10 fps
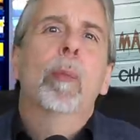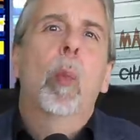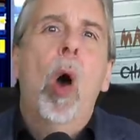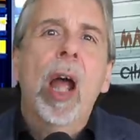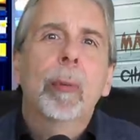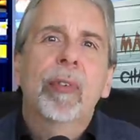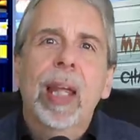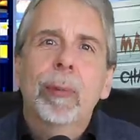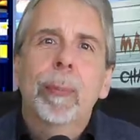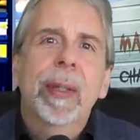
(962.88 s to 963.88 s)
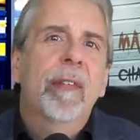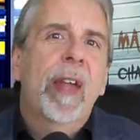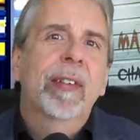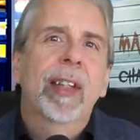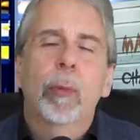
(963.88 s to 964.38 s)
why it was able to be
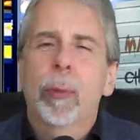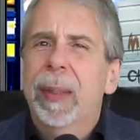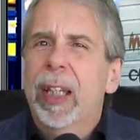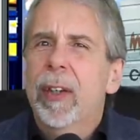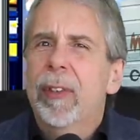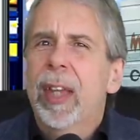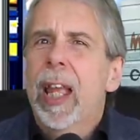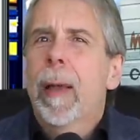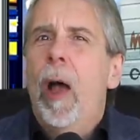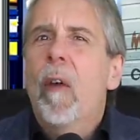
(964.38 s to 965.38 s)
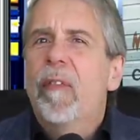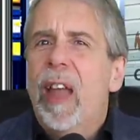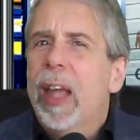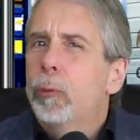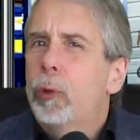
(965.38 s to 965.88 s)
effective was because of
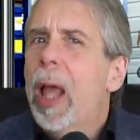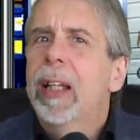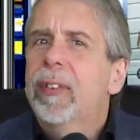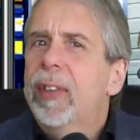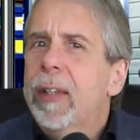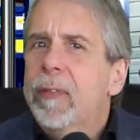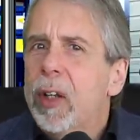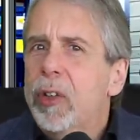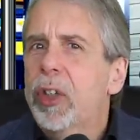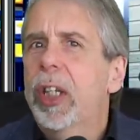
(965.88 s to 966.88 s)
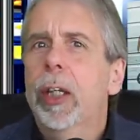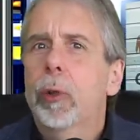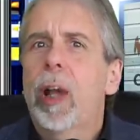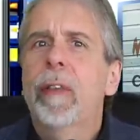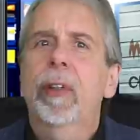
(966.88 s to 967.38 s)
their relative
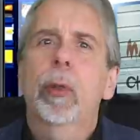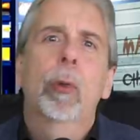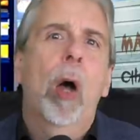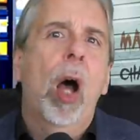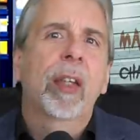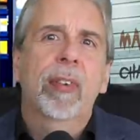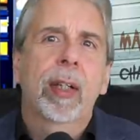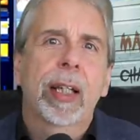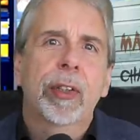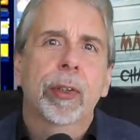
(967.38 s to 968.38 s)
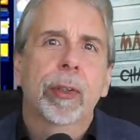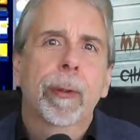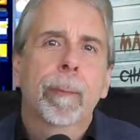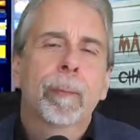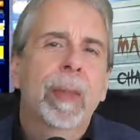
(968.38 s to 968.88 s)
geographical isolation.
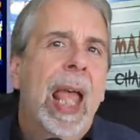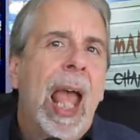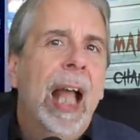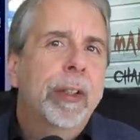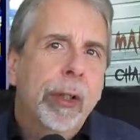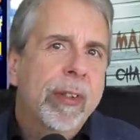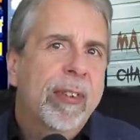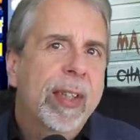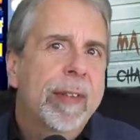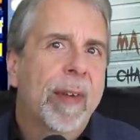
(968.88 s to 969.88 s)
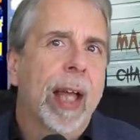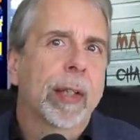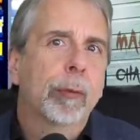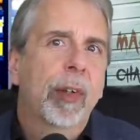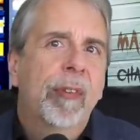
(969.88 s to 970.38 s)
And you can see
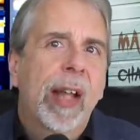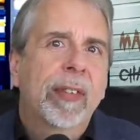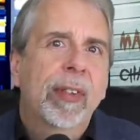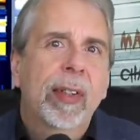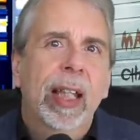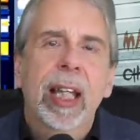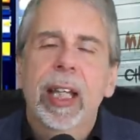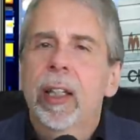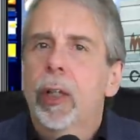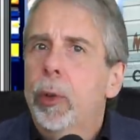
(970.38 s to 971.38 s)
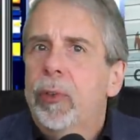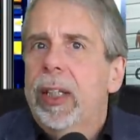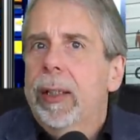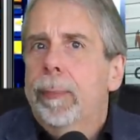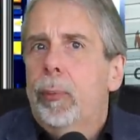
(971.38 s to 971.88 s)
that reflected in New
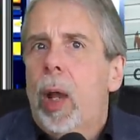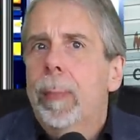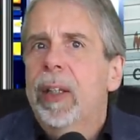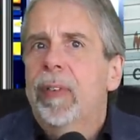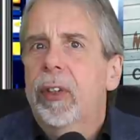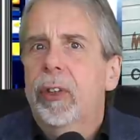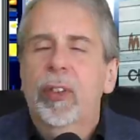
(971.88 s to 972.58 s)
Zealand Prime Minister